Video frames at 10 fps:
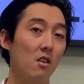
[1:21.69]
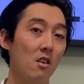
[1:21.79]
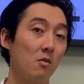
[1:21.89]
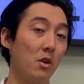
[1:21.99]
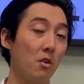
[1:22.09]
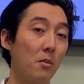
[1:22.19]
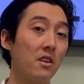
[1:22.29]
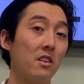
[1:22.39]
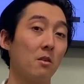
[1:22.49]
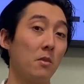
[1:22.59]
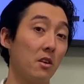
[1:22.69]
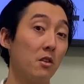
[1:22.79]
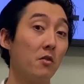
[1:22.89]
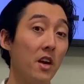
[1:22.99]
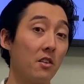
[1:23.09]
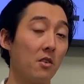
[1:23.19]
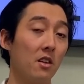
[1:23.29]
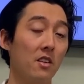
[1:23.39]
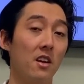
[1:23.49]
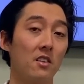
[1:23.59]
when you're missing the middle of the face on the
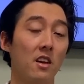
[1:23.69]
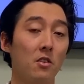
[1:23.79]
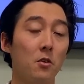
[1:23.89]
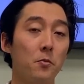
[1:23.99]
TSi2.